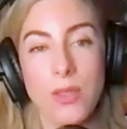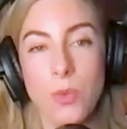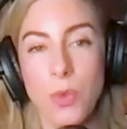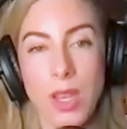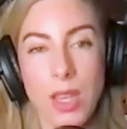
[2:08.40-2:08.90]

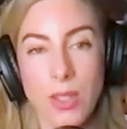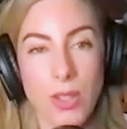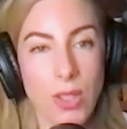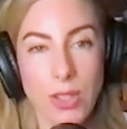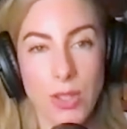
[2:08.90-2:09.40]

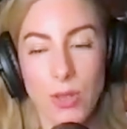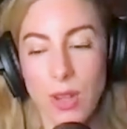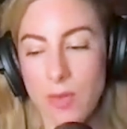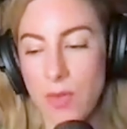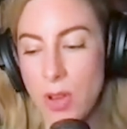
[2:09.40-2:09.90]
you don't
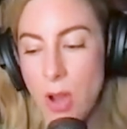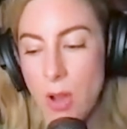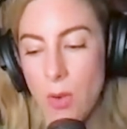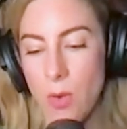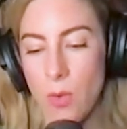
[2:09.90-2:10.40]
even
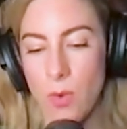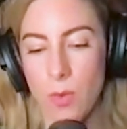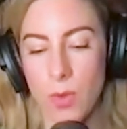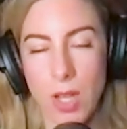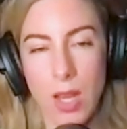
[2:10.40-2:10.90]
know what
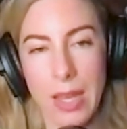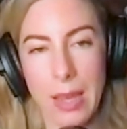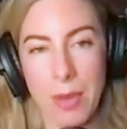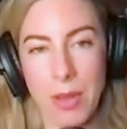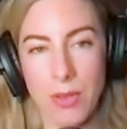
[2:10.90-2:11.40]
we're talking
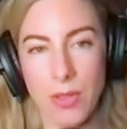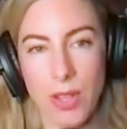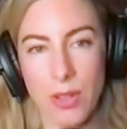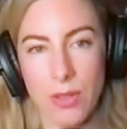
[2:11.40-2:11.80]
about, do